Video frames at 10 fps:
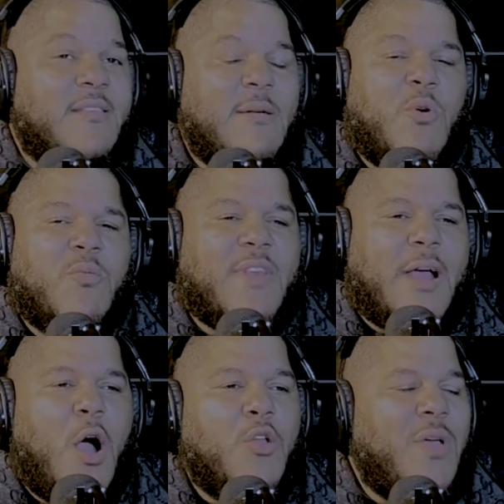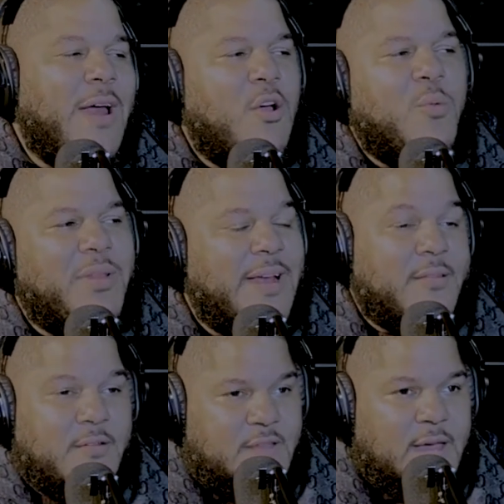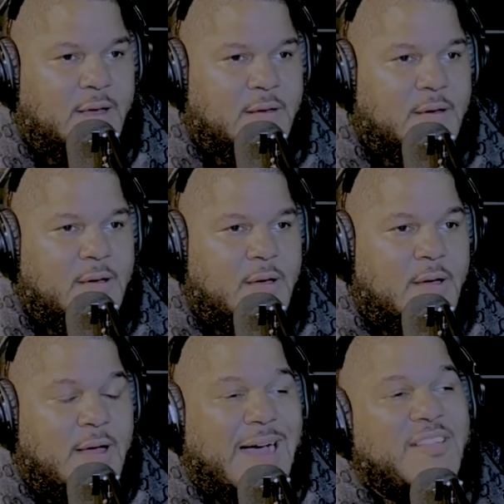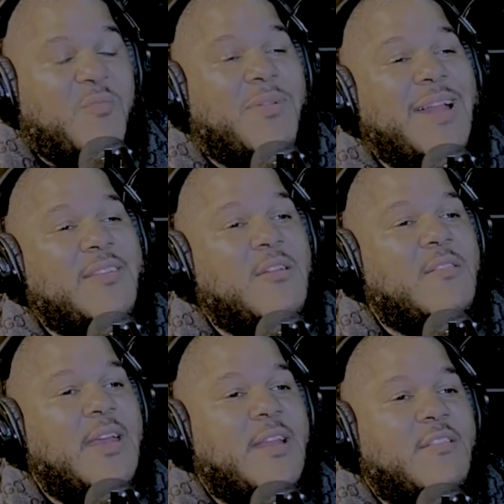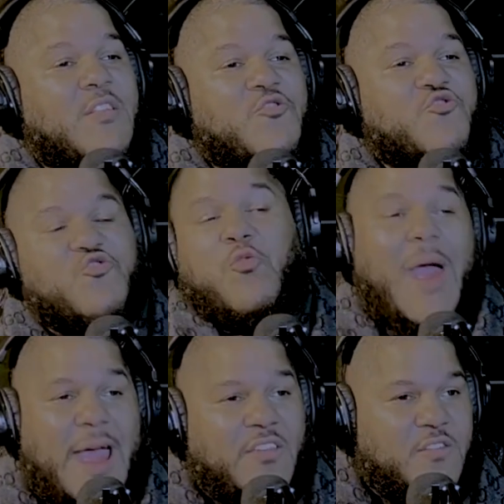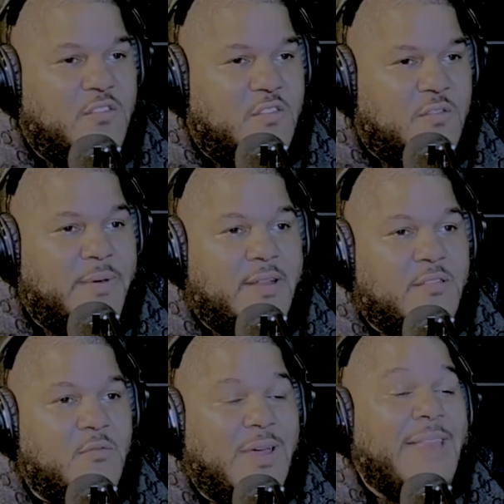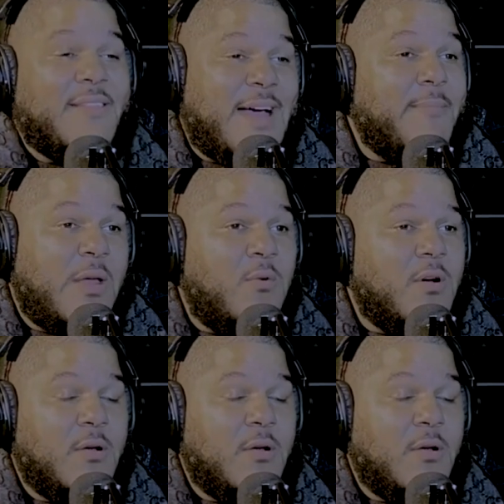Someone was like, oh, you got to go to Plan 13. I said, Plan 13 is the trashiest dispensary. At the time, they were.